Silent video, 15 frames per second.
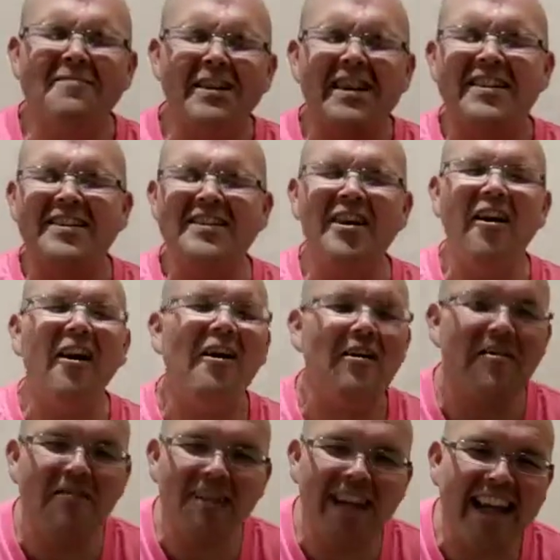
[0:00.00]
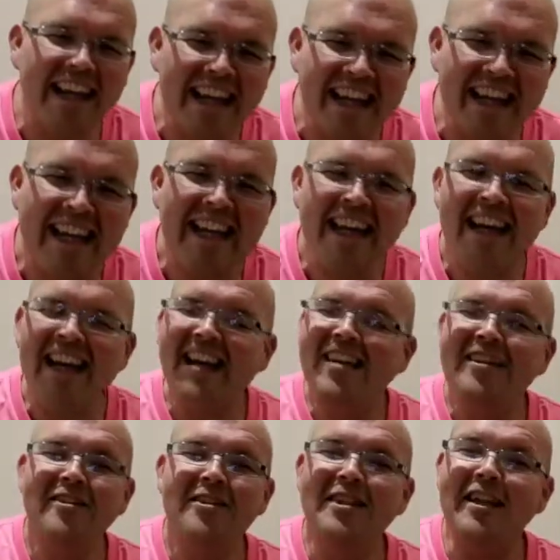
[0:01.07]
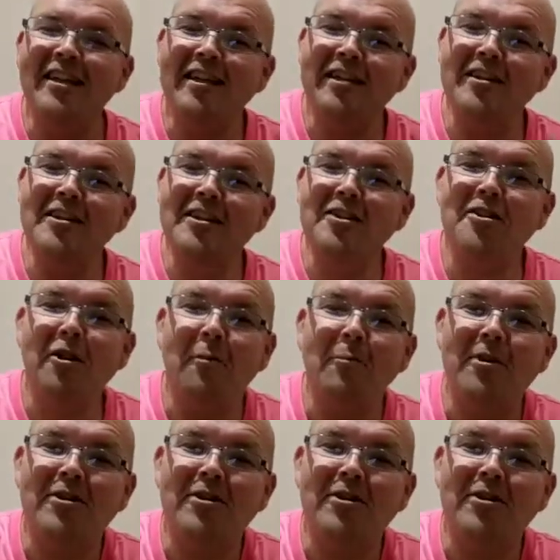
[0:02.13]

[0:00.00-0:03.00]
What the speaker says: because not only does it stop the